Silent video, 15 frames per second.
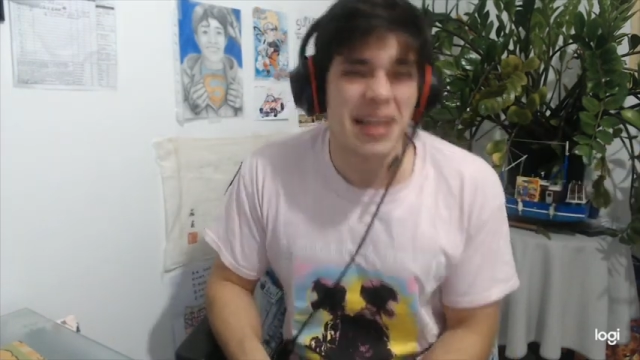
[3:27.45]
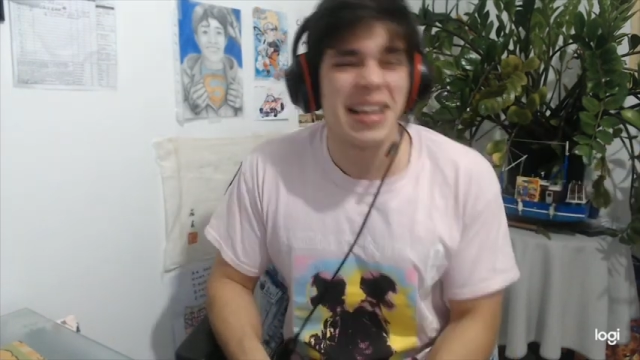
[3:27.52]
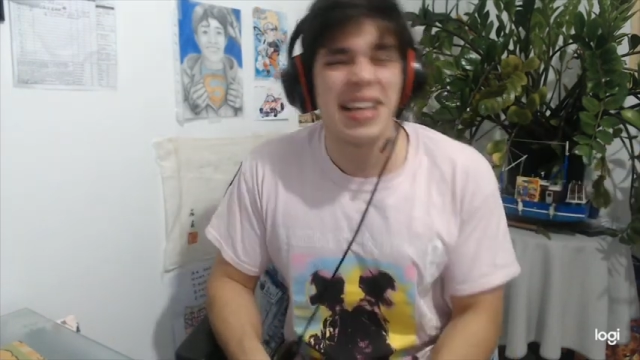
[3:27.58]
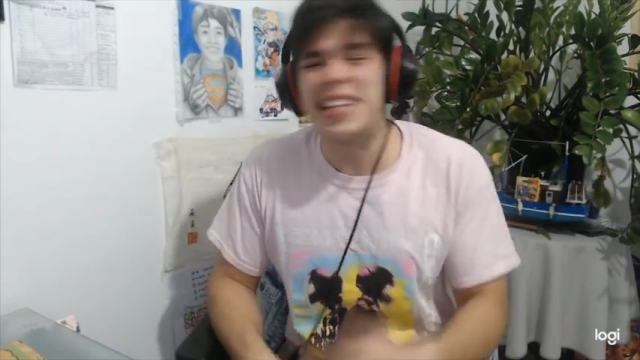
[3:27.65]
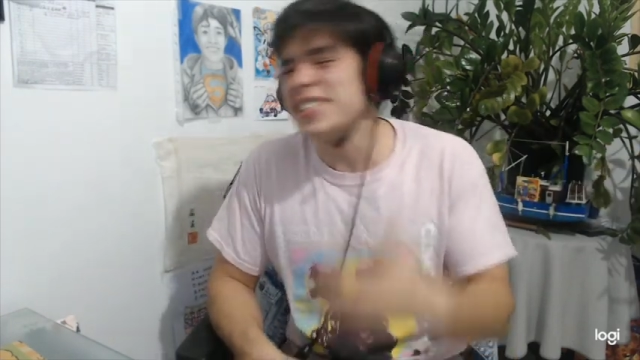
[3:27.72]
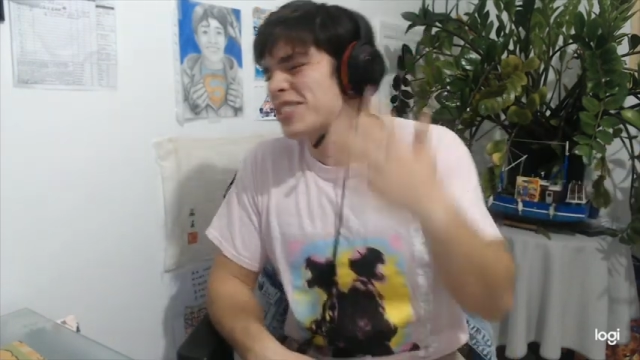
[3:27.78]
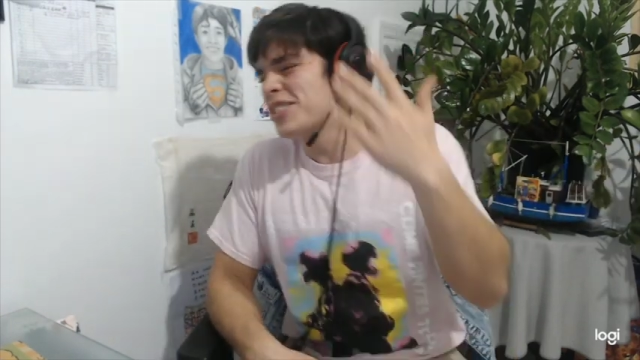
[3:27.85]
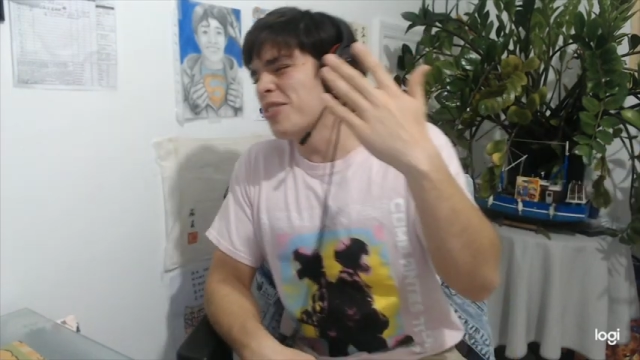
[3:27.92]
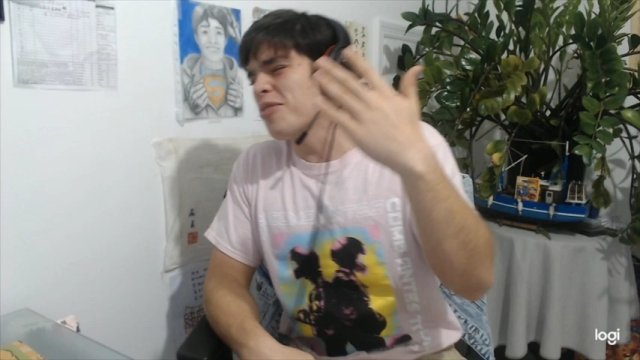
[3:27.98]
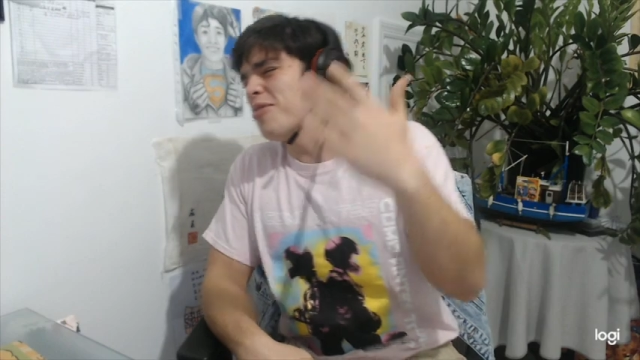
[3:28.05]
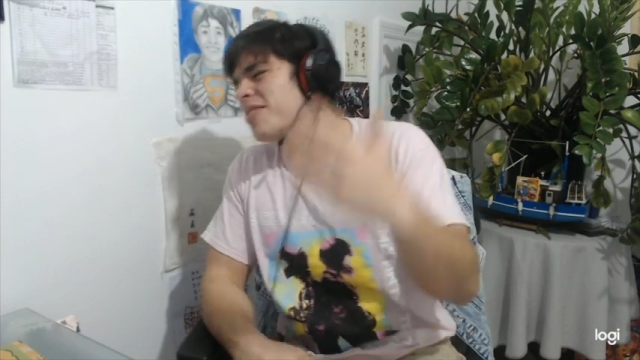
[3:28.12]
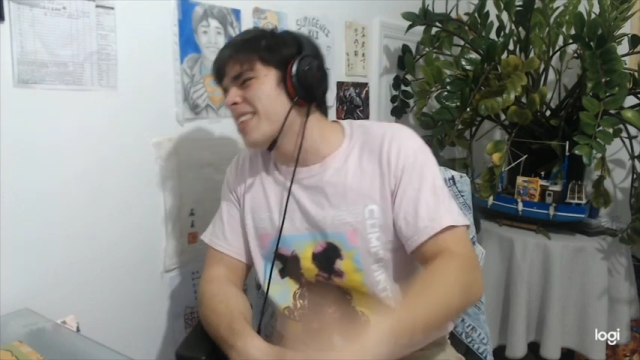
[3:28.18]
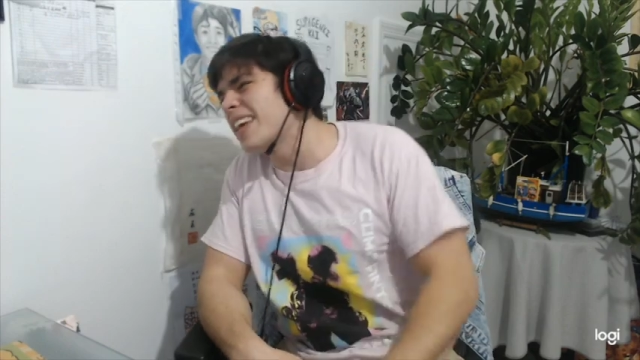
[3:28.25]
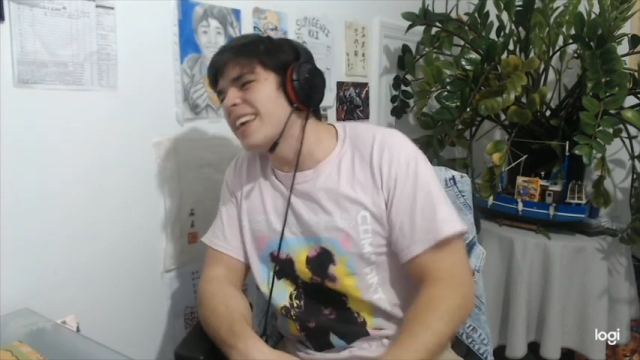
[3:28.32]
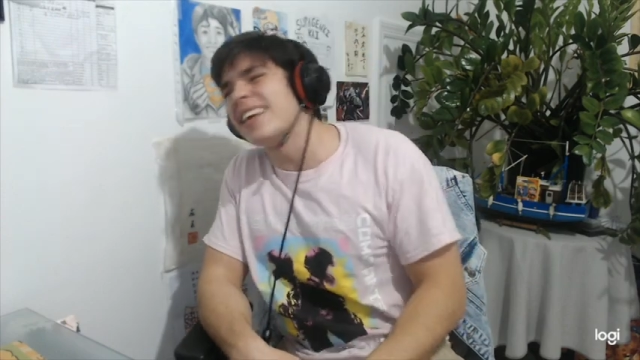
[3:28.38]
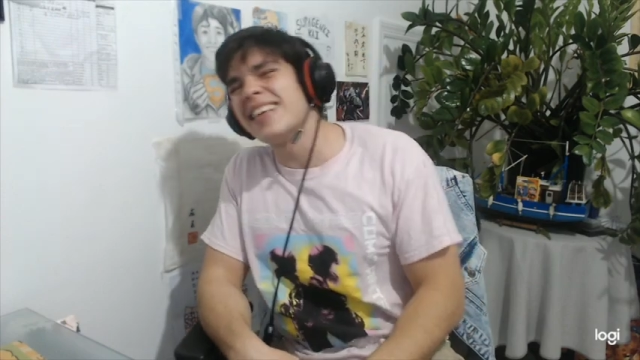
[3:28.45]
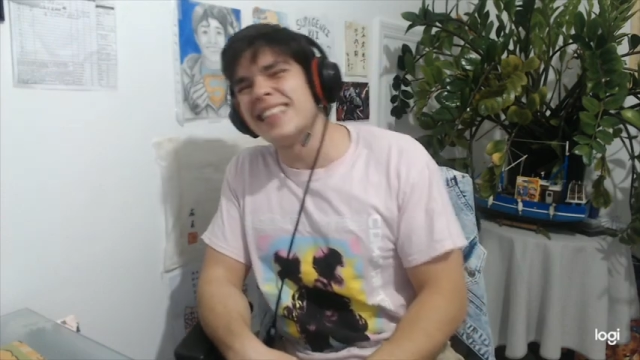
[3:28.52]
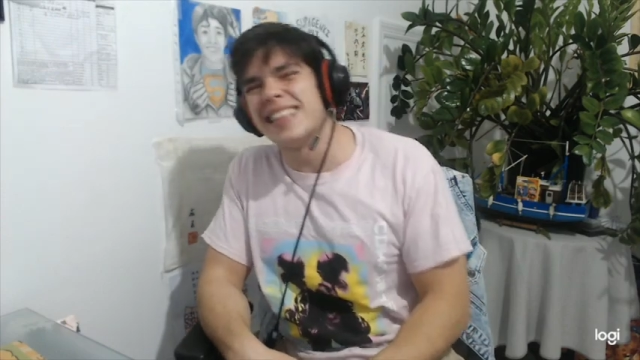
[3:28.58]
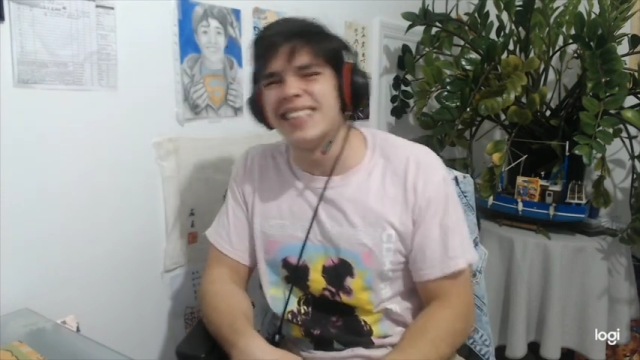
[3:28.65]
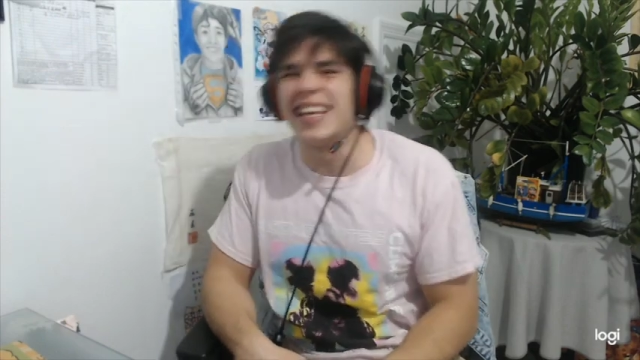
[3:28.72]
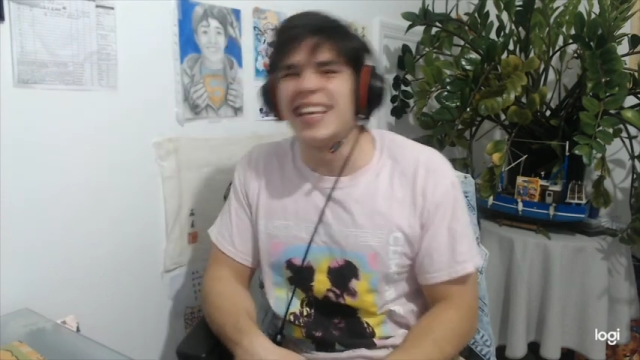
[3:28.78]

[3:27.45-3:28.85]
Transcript: It's so late in the day,